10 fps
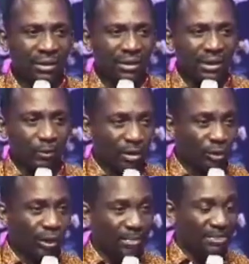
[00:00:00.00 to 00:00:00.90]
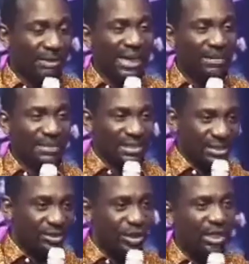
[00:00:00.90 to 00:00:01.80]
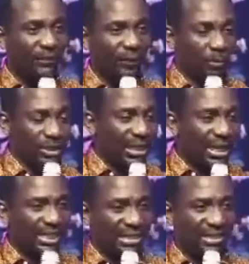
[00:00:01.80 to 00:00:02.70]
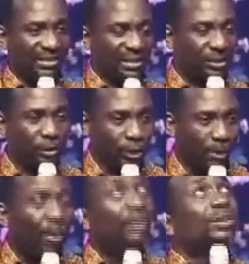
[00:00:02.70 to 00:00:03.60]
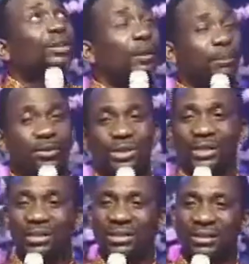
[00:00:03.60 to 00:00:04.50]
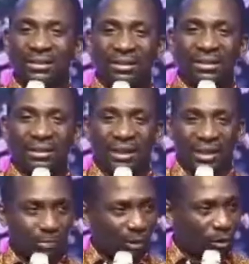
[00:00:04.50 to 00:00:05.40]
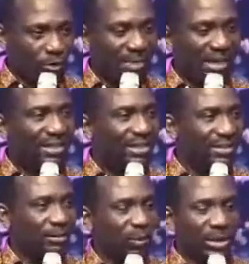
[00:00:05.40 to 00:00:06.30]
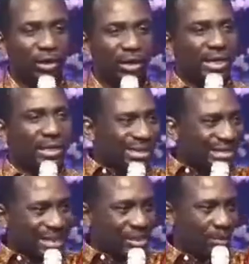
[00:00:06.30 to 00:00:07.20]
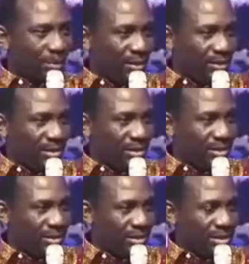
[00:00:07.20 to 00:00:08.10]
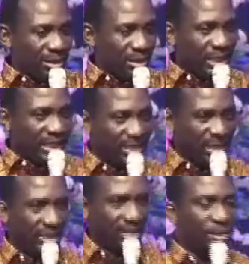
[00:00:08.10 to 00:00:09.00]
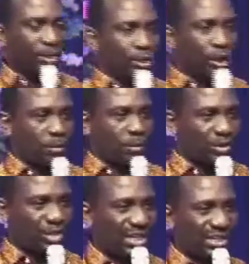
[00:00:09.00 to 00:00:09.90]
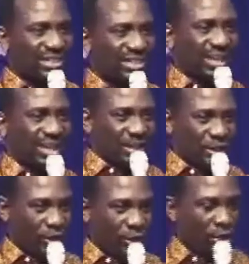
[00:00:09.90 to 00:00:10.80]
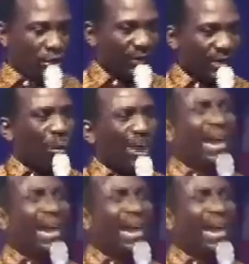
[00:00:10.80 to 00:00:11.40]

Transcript: it was dropped in my absence in check form with a letter. This is to support the project. And we wrote back, we don't need that support. This is church project, does not require